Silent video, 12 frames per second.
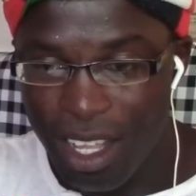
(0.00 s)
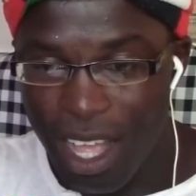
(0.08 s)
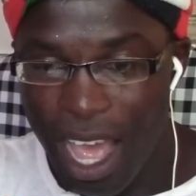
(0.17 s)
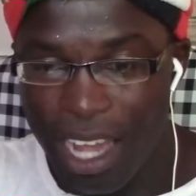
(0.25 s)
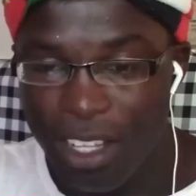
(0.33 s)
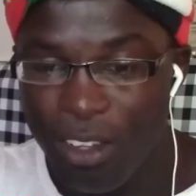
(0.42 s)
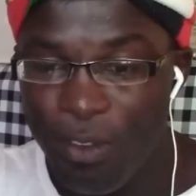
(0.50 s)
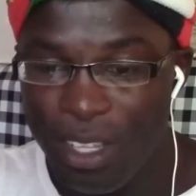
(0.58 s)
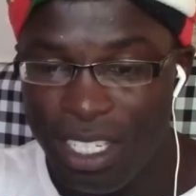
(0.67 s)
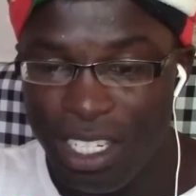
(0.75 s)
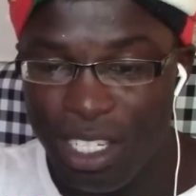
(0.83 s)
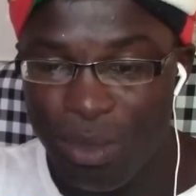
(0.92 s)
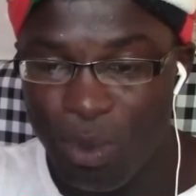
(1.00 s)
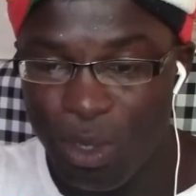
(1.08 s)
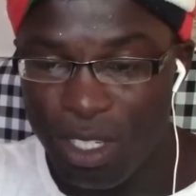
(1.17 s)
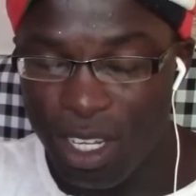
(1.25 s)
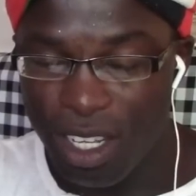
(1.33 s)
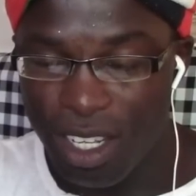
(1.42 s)
I need to visit this
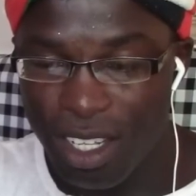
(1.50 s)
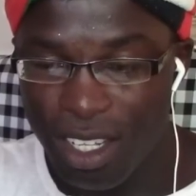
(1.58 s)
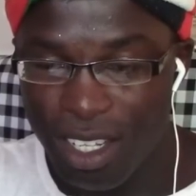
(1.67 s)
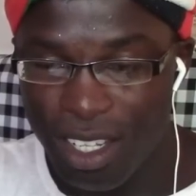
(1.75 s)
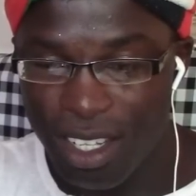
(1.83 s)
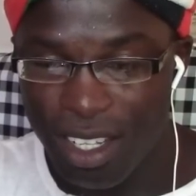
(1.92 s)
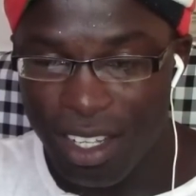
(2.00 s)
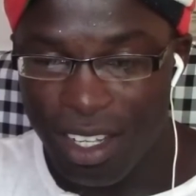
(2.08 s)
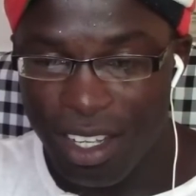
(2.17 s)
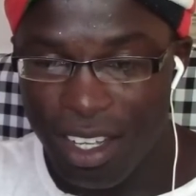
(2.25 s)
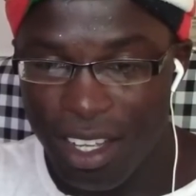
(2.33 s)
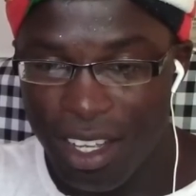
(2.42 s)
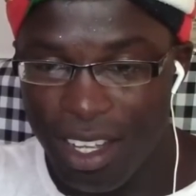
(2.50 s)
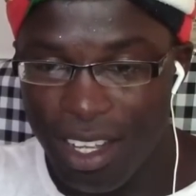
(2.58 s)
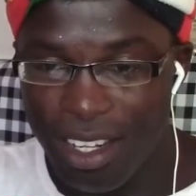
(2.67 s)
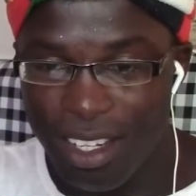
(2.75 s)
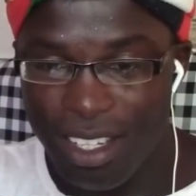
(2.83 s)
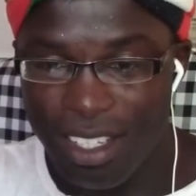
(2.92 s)
project.
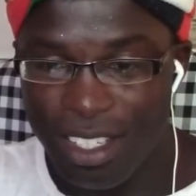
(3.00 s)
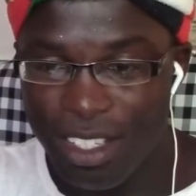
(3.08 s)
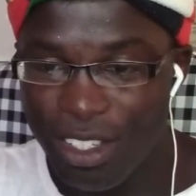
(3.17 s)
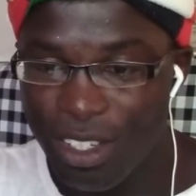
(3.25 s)
This is